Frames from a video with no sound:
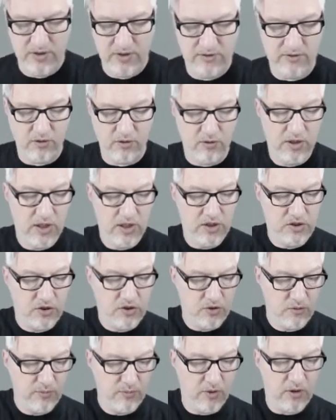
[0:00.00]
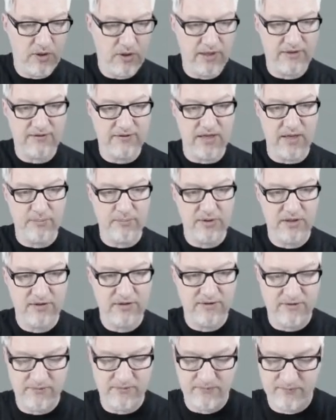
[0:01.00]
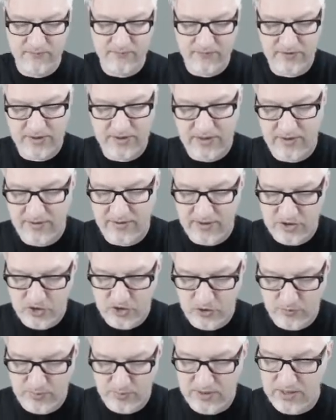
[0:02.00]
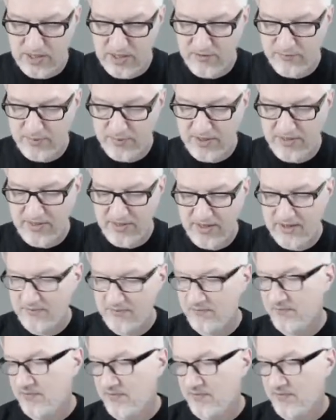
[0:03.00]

So two more examples, and that should be enough by then.